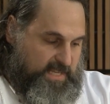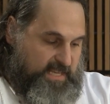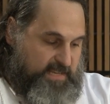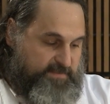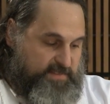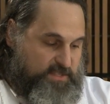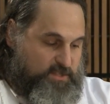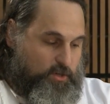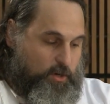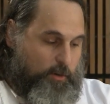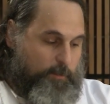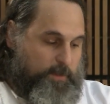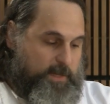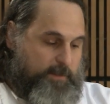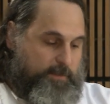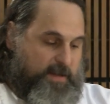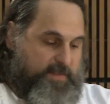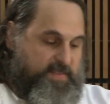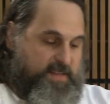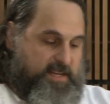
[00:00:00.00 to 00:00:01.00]
He even told
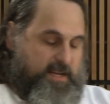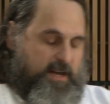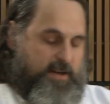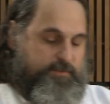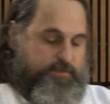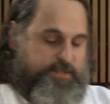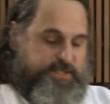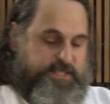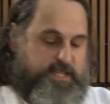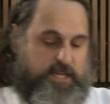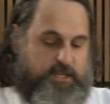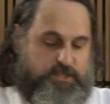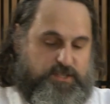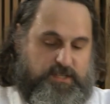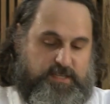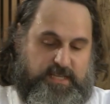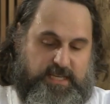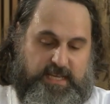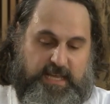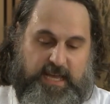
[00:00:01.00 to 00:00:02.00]
me about the
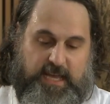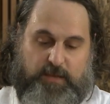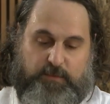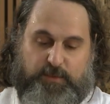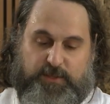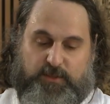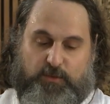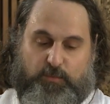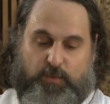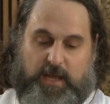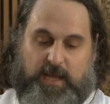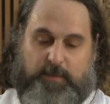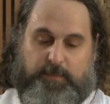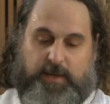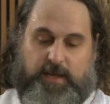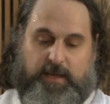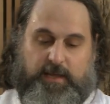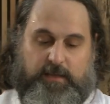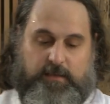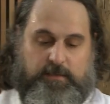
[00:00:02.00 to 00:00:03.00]
conversation he had with the
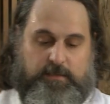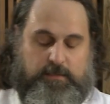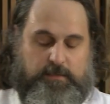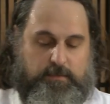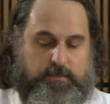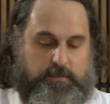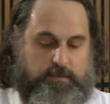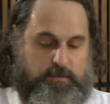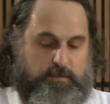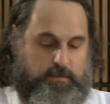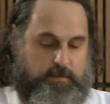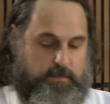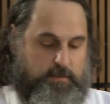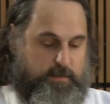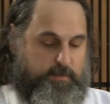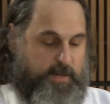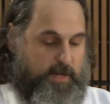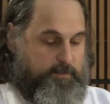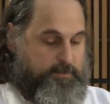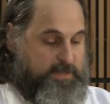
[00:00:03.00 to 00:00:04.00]
rabbi
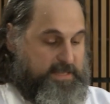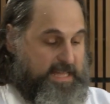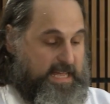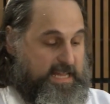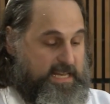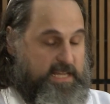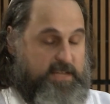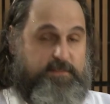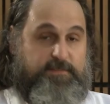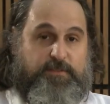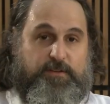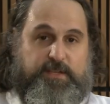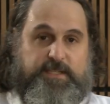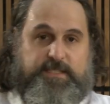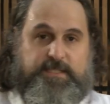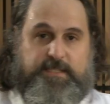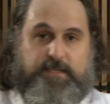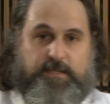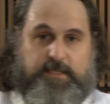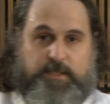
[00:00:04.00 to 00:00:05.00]
about planning for
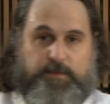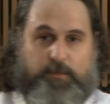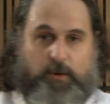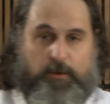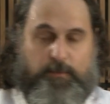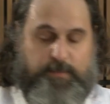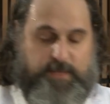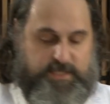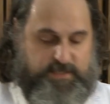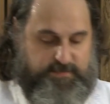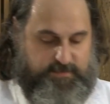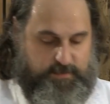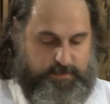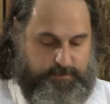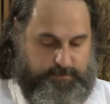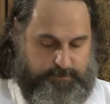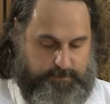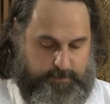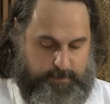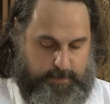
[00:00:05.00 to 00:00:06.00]
his son's bar mitzvah.